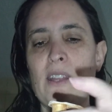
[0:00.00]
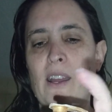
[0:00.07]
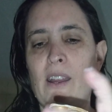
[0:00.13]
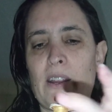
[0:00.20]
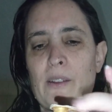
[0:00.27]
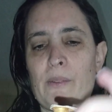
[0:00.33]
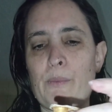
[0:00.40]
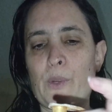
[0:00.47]

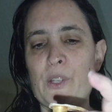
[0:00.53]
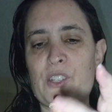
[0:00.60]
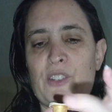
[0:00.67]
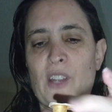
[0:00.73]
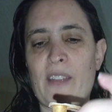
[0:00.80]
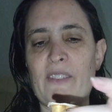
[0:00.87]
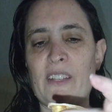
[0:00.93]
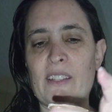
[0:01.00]
was
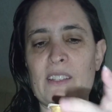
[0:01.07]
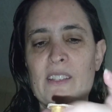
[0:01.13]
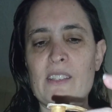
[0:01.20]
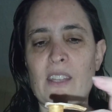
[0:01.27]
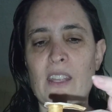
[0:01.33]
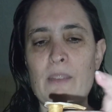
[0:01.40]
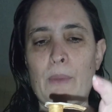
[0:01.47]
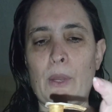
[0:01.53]
driving the
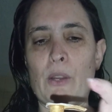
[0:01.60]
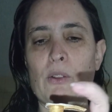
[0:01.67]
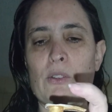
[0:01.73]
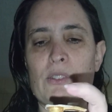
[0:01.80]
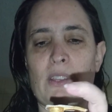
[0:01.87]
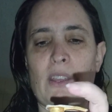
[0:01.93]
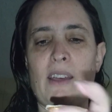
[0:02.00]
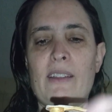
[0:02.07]
ski
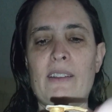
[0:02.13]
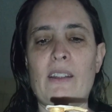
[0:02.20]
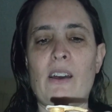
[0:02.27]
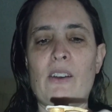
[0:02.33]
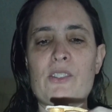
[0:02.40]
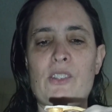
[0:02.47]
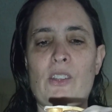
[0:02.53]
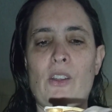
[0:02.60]
boats, and
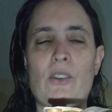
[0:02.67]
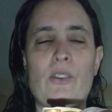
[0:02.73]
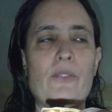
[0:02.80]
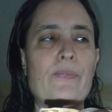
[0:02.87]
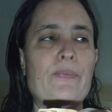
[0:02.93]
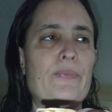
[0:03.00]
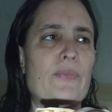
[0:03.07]
also